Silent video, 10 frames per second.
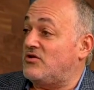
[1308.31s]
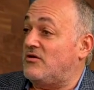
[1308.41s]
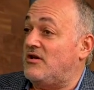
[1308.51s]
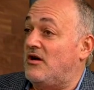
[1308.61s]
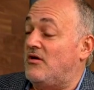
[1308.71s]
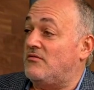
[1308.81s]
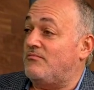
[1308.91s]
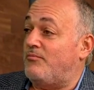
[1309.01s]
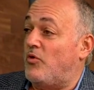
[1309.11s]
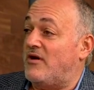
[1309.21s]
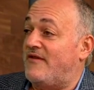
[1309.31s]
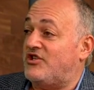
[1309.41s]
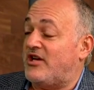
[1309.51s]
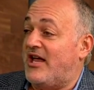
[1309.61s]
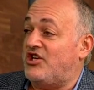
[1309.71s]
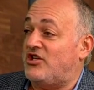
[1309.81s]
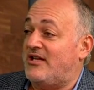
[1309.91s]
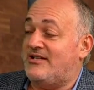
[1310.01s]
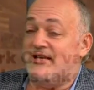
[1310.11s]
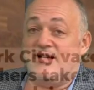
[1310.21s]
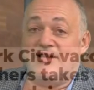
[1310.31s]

you know, Board of Education, they did